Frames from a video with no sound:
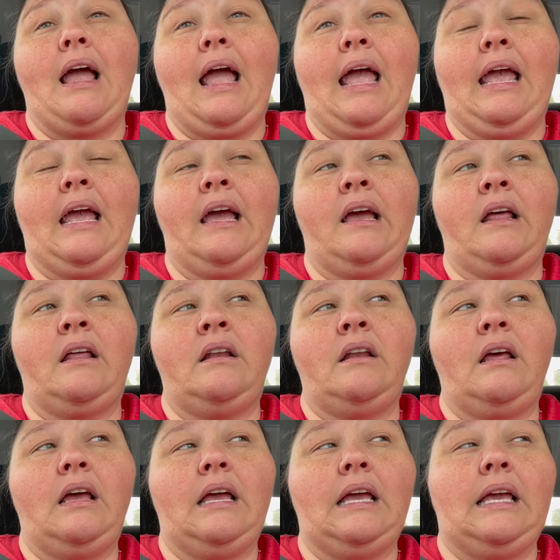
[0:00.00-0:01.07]

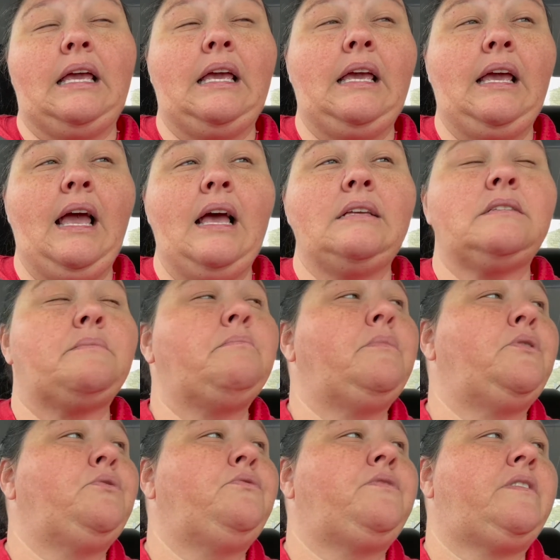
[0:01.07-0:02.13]
And he has
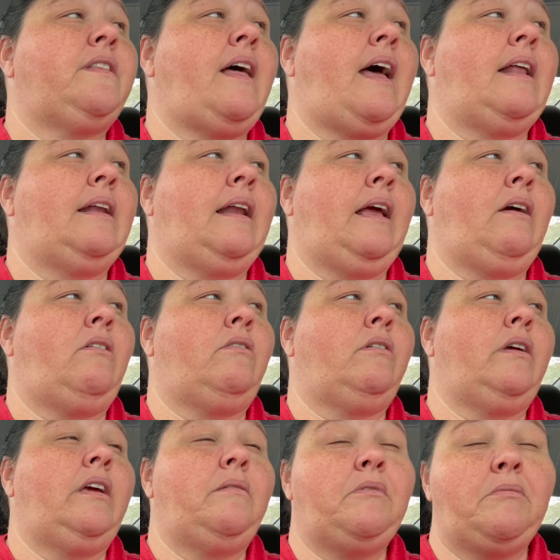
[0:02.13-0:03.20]
moved that now.
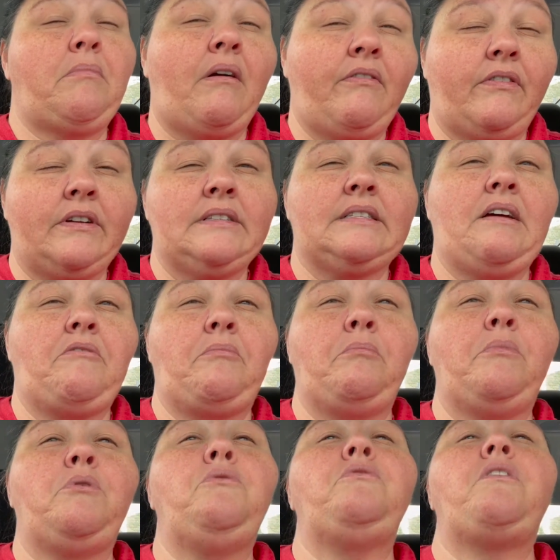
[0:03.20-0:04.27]
Him and my friends have
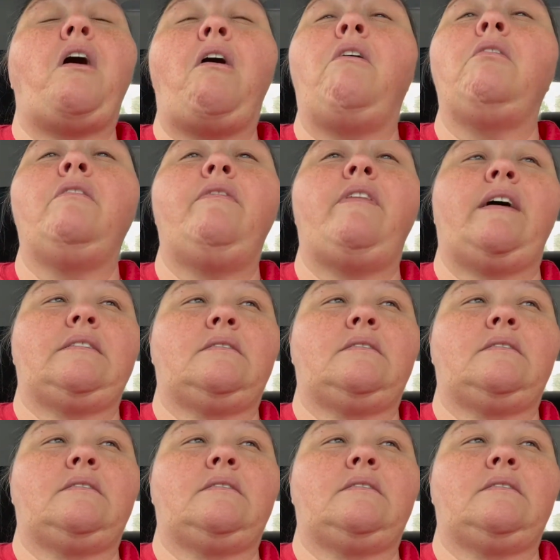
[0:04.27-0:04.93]
moved all of that